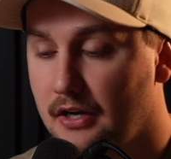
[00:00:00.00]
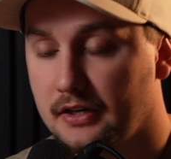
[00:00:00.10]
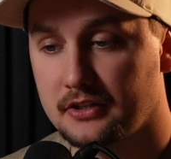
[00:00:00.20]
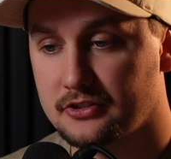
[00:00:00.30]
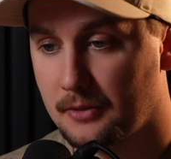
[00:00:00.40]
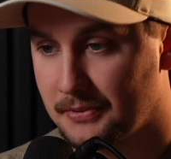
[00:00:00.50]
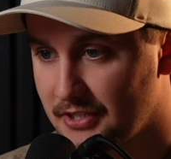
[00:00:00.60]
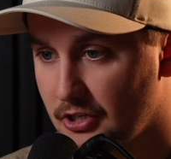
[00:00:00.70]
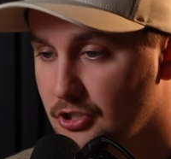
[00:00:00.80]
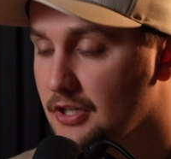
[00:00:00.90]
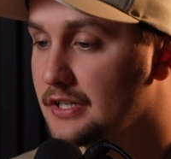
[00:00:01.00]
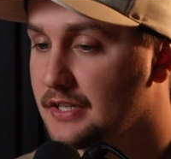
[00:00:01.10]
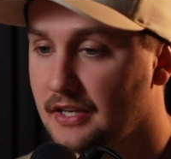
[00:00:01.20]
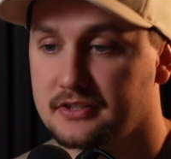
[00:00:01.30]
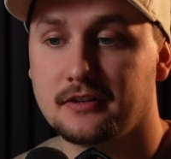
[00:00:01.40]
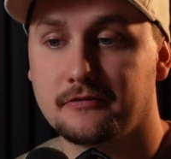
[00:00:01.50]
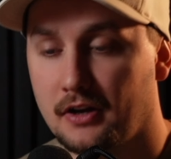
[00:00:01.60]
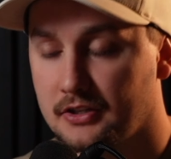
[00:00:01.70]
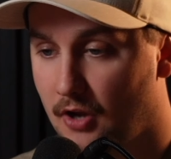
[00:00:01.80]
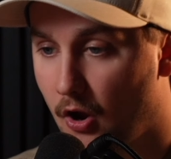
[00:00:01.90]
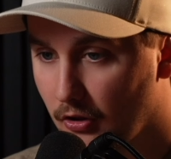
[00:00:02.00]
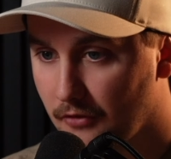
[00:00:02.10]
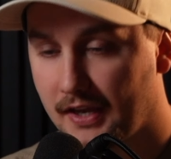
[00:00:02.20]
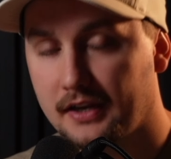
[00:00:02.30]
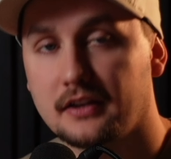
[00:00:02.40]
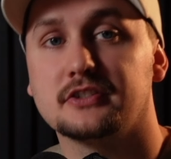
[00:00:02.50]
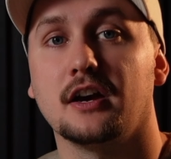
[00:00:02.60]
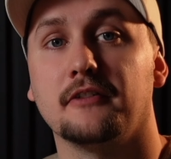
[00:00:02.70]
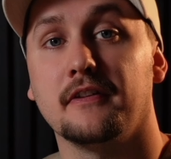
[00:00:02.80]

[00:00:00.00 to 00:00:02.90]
You're going to start positioning, testing fonts, all of that good stuff.